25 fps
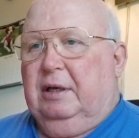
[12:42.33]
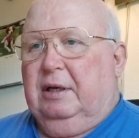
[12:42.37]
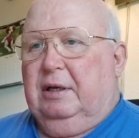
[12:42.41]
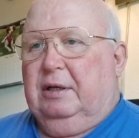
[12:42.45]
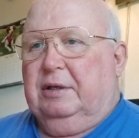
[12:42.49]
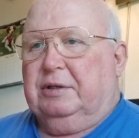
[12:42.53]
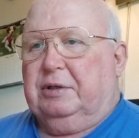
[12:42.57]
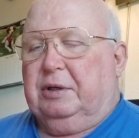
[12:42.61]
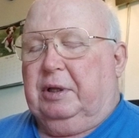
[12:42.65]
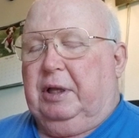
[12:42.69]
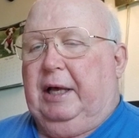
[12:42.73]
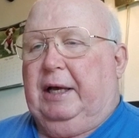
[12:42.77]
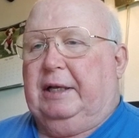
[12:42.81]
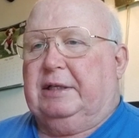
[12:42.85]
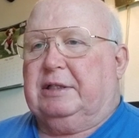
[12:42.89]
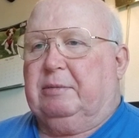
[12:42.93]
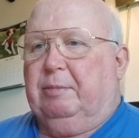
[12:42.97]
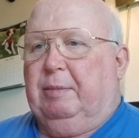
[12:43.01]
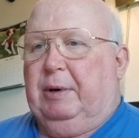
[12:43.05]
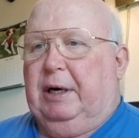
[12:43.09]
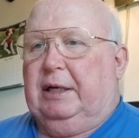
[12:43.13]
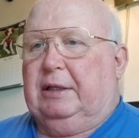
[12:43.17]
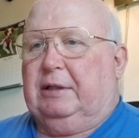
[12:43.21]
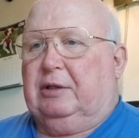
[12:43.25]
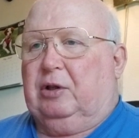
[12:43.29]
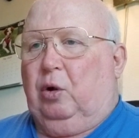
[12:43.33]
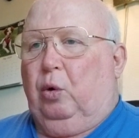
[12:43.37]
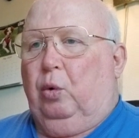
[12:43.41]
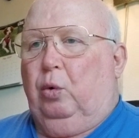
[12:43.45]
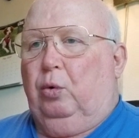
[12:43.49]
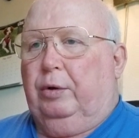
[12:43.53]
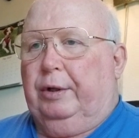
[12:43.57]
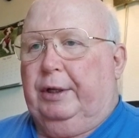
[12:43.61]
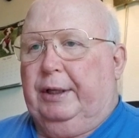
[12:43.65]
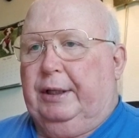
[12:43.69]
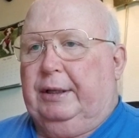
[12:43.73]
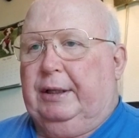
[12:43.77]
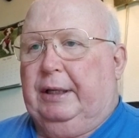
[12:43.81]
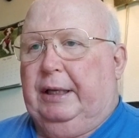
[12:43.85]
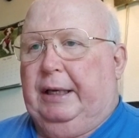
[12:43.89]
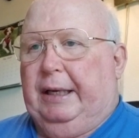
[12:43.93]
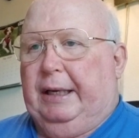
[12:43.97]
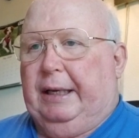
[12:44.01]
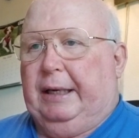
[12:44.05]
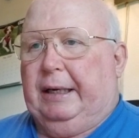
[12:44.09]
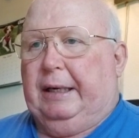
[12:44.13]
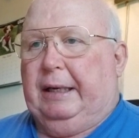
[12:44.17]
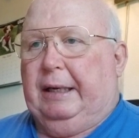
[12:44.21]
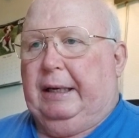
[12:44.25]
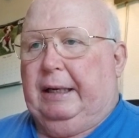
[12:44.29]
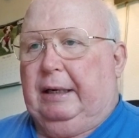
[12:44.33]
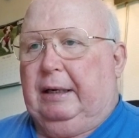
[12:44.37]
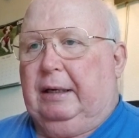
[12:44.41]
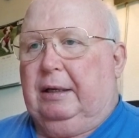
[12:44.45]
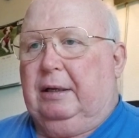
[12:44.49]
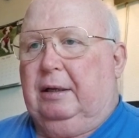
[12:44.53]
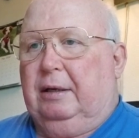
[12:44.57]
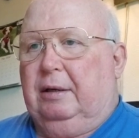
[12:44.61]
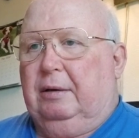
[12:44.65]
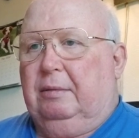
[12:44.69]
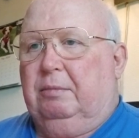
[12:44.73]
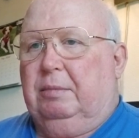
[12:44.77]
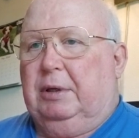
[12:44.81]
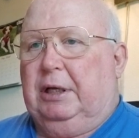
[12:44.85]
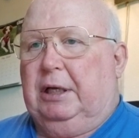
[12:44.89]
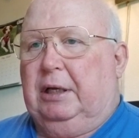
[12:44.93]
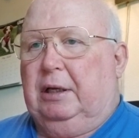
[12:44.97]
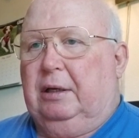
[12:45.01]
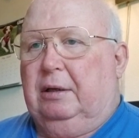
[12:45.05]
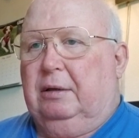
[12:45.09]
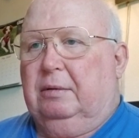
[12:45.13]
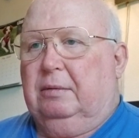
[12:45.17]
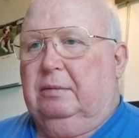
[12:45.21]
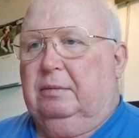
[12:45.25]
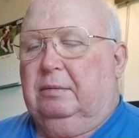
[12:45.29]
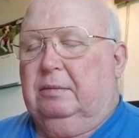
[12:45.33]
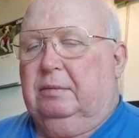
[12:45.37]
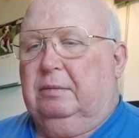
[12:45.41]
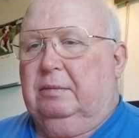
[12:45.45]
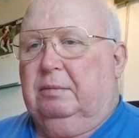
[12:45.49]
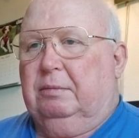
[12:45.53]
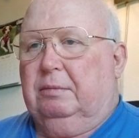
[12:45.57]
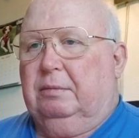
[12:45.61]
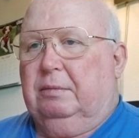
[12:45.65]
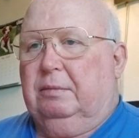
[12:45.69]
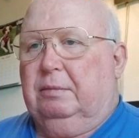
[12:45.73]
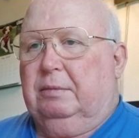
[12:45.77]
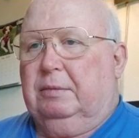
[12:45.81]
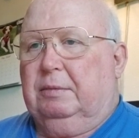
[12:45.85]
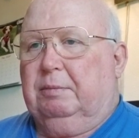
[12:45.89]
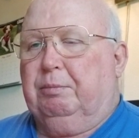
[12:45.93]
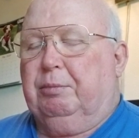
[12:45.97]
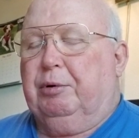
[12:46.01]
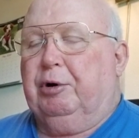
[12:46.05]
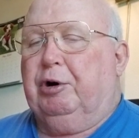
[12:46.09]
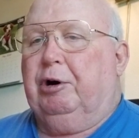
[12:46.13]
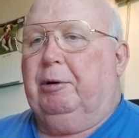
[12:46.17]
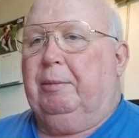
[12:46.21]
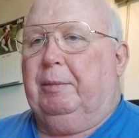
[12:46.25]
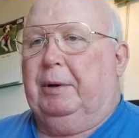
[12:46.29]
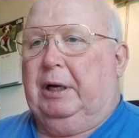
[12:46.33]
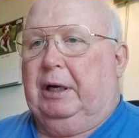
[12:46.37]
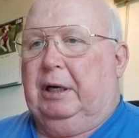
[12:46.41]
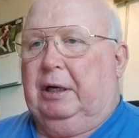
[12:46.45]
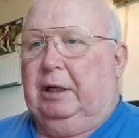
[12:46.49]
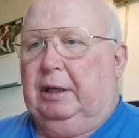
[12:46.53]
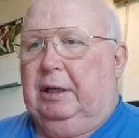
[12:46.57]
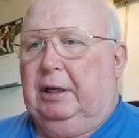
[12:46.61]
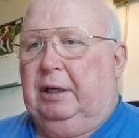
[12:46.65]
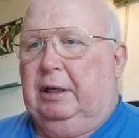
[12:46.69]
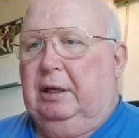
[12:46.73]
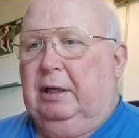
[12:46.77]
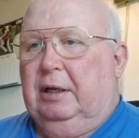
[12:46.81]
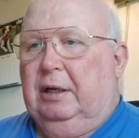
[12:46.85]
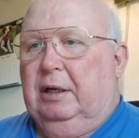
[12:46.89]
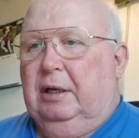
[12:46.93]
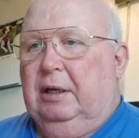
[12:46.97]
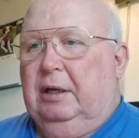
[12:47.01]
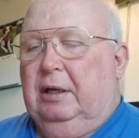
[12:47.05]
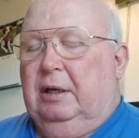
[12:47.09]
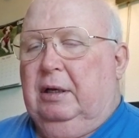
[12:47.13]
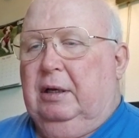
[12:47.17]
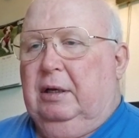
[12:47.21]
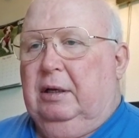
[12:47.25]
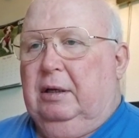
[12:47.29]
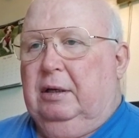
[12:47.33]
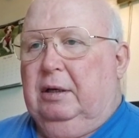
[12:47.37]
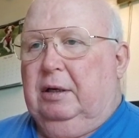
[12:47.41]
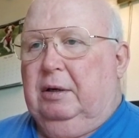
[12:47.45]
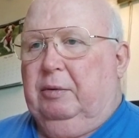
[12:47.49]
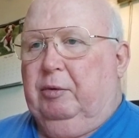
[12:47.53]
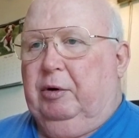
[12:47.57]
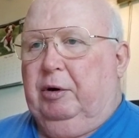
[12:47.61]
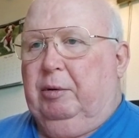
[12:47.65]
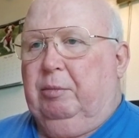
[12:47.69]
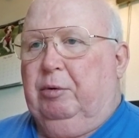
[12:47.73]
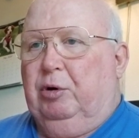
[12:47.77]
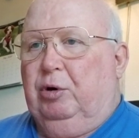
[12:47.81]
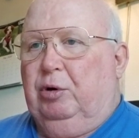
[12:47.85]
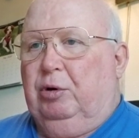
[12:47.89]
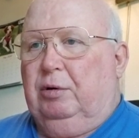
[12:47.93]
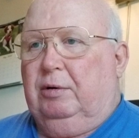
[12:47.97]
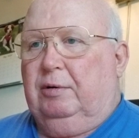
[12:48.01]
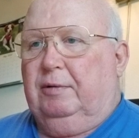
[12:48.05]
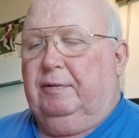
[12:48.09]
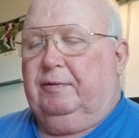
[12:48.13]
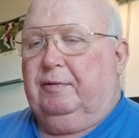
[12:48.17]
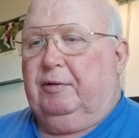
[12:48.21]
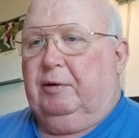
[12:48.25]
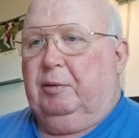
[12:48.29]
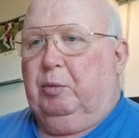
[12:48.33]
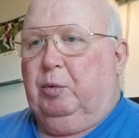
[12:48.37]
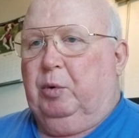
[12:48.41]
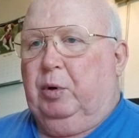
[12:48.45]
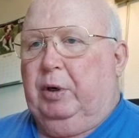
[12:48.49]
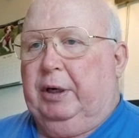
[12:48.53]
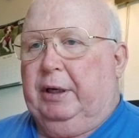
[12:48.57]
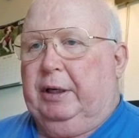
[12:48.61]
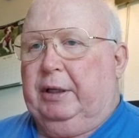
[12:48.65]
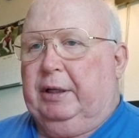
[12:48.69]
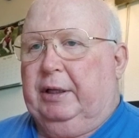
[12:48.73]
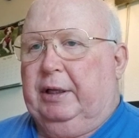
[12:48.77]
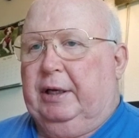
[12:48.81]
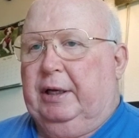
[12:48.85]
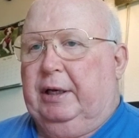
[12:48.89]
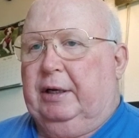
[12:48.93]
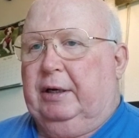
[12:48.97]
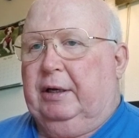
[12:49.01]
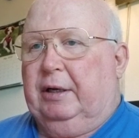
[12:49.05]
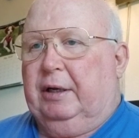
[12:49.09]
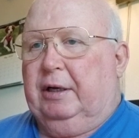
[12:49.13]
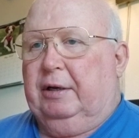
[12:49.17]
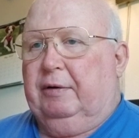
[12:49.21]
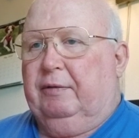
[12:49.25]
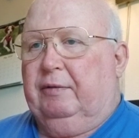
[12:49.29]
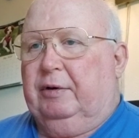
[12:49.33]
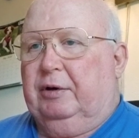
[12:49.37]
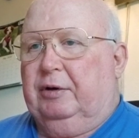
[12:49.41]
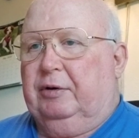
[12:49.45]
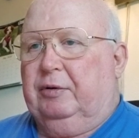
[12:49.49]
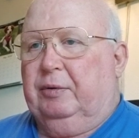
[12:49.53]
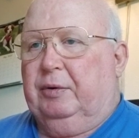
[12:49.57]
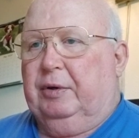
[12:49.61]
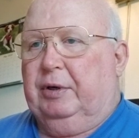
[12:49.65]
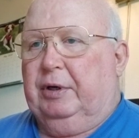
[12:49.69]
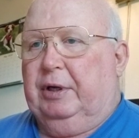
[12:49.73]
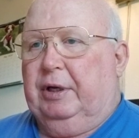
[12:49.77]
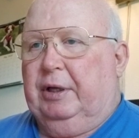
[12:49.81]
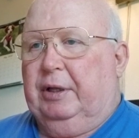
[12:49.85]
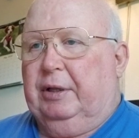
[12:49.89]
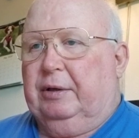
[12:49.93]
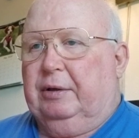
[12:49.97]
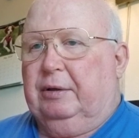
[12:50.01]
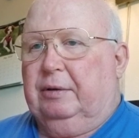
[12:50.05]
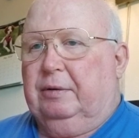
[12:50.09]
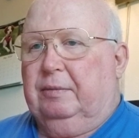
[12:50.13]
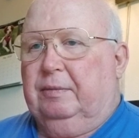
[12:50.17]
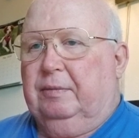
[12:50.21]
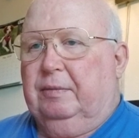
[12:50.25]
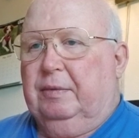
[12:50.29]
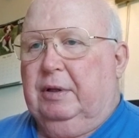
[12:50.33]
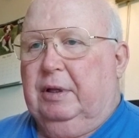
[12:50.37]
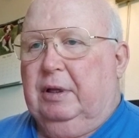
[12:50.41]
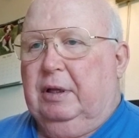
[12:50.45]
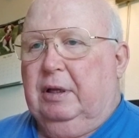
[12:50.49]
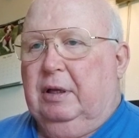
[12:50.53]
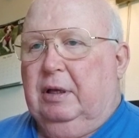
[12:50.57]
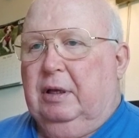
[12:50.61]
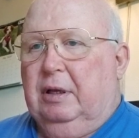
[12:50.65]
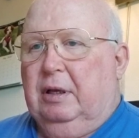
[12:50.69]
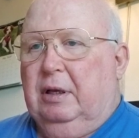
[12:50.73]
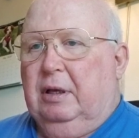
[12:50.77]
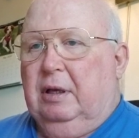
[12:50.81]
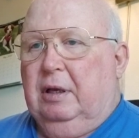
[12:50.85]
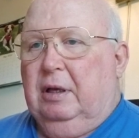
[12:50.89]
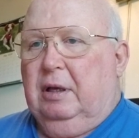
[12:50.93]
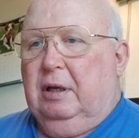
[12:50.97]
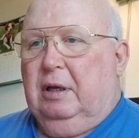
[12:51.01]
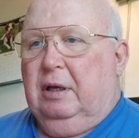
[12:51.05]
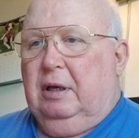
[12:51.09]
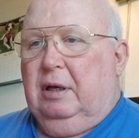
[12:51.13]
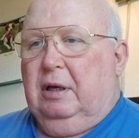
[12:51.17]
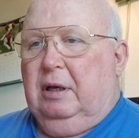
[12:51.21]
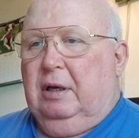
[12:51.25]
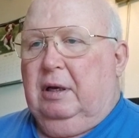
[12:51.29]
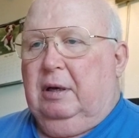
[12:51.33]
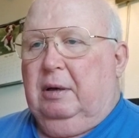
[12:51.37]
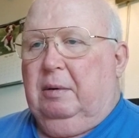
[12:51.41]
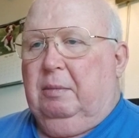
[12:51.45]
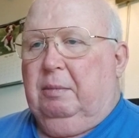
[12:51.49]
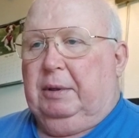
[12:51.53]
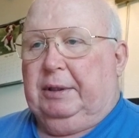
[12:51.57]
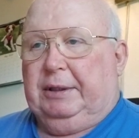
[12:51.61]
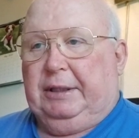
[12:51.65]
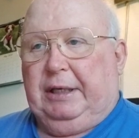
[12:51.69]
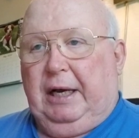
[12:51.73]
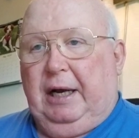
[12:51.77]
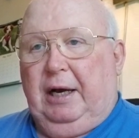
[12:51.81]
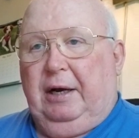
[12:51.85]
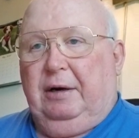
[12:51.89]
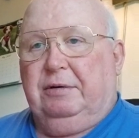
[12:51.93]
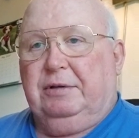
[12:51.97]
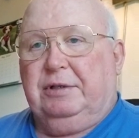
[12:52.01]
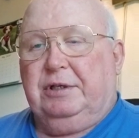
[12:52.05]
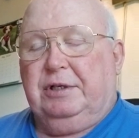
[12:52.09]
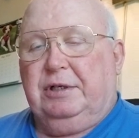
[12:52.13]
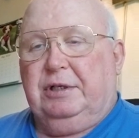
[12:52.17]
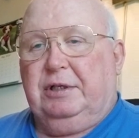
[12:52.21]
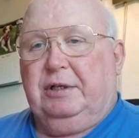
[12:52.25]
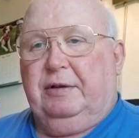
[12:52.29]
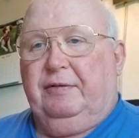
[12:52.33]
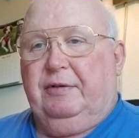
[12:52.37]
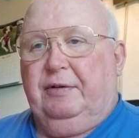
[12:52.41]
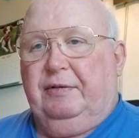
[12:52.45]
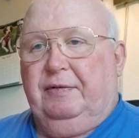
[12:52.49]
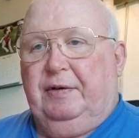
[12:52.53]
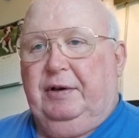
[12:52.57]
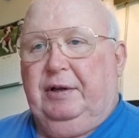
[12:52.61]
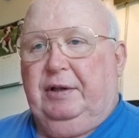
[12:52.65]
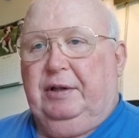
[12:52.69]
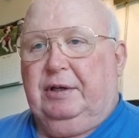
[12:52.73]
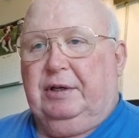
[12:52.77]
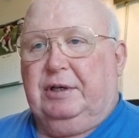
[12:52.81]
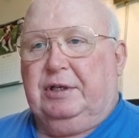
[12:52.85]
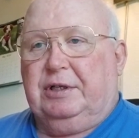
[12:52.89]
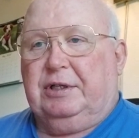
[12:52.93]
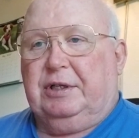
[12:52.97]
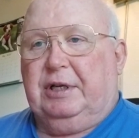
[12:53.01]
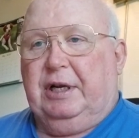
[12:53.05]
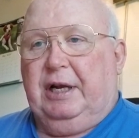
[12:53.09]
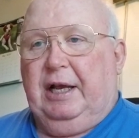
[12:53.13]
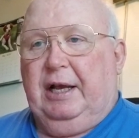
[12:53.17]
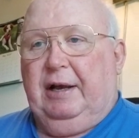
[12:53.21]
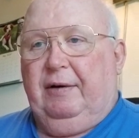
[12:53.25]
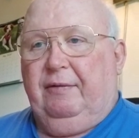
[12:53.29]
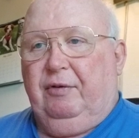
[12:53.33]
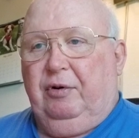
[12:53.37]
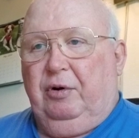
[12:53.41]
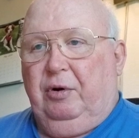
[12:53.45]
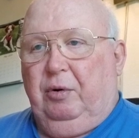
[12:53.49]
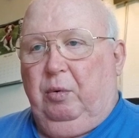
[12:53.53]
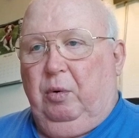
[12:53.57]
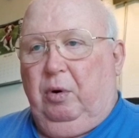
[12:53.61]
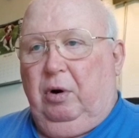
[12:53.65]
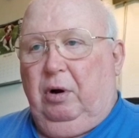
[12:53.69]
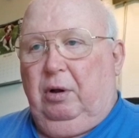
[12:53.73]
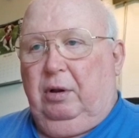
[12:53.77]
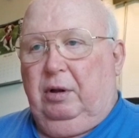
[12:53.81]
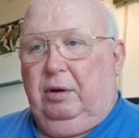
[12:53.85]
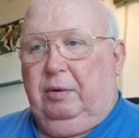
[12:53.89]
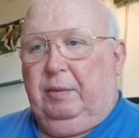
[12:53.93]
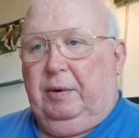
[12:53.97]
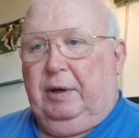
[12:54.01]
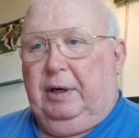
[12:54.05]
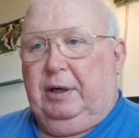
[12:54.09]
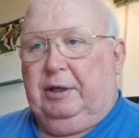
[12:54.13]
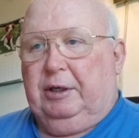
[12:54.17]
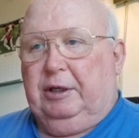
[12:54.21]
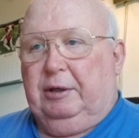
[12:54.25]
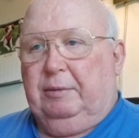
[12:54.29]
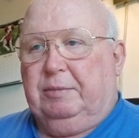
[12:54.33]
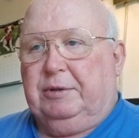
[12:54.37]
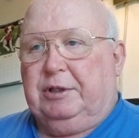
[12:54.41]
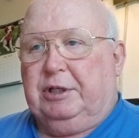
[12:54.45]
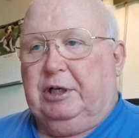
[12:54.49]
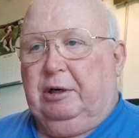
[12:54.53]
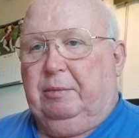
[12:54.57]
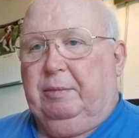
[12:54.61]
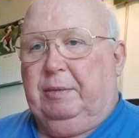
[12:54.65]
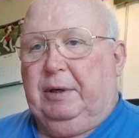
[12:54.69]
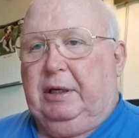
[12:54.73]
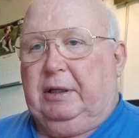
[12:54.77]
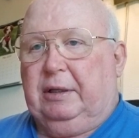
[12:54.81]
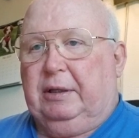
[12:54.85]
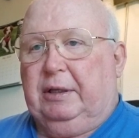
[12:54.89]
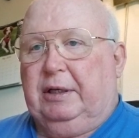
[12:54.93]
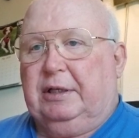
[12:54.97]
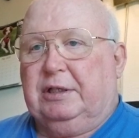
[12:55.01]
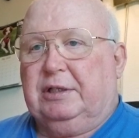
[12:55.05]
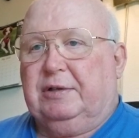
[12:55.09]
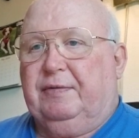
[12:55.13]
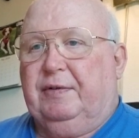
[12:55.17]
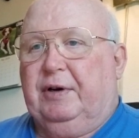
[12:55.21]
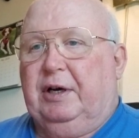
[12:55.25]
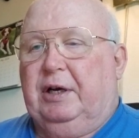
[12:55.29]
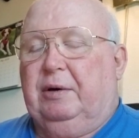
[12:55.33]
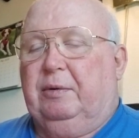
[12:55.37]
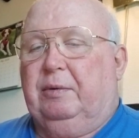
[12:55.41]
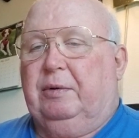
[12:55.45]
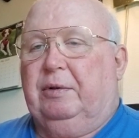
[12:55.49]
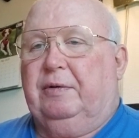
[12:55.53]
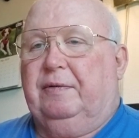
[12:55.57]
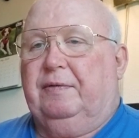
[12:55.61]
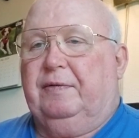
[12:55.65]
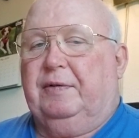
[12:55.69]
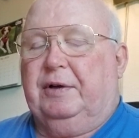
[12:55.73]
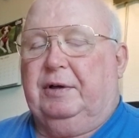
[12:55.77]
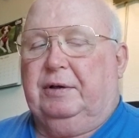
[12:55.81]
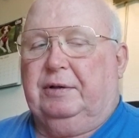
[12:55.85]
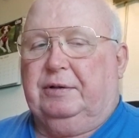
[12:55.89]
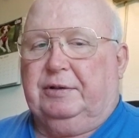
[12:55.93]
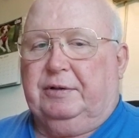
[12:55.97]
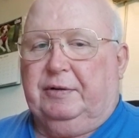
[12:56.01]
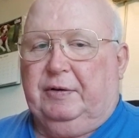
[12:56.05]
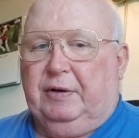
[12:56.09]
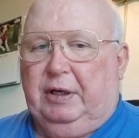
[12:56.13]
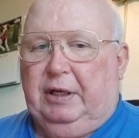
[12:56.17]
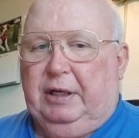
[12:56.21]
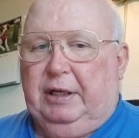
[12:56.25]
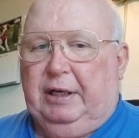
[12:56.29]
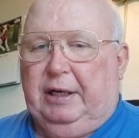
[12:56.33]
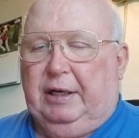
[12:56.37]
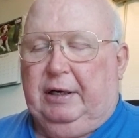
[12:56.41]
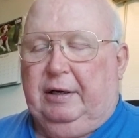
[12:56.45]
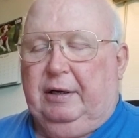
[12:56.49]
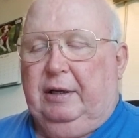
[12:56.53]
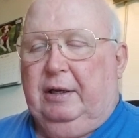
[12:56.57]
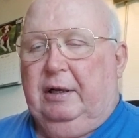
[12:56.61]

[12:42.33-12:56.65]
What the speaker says: So that's about the only thing that could be permanently removed from one clan and given to another. But the houses of the village that have no wall around them shall be classified with the fields of the land.